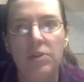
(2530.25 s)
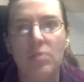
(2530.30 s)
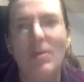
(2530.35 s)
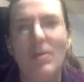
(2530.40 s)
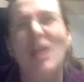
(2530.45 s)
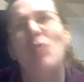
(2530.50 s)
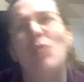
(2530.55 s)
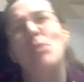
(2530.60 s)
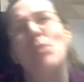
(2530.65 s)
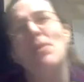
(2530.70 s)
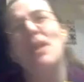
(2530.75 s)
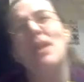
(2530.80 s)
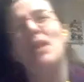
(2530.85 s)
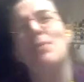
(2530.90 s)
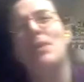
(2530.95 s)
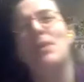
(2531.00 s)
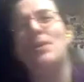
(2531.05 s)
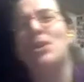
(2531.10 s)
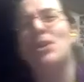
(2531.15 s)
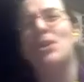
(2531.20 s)
Well, we might not
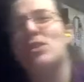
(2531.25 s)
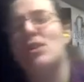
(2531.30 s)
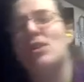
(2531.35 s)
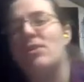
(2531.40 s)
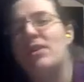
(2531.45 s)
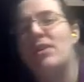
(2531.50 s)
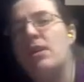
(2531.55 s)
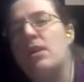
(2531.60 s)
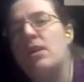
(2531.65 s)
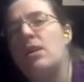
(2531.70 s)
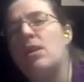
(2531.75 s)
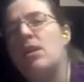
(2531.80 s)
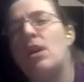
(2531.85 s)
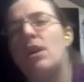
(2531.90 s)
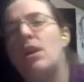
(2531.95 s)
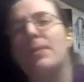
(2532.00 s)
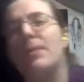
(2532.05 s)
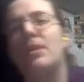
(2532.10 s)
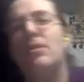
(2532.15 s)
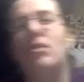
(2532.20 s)
be able to accelerate
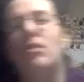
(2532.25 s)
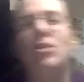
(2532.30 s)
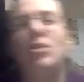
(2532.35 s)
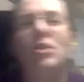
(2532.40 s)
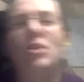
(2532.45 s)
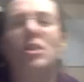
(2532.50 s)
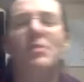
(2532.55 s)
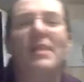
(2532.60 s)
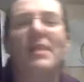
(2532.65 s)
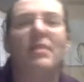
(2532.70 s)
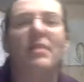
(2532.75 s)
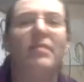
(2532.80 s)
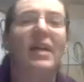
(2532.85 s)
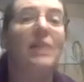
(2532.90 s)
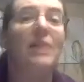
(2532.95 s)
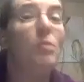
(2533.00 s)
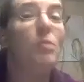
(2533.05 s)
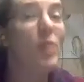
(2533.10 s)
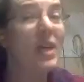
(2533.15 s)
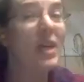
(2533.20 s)
carbon close to the speed of
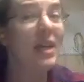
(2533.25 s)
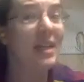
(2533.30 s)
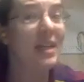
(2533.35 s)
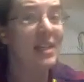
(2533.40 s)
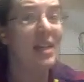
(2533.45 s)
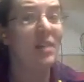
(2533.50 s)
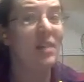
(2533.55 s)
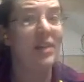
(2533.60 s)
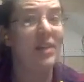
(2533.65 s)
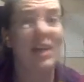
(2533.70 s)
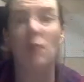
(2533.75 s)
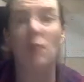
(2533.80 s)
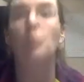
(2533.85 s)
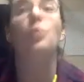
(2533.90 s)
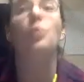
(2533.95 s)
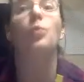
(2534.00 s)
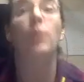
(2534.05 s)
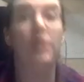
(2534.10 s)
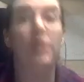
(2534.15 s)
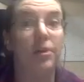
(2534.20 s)
light, but we can accelerate it
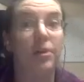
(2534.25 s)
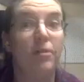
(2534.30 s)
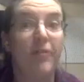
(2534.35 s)
real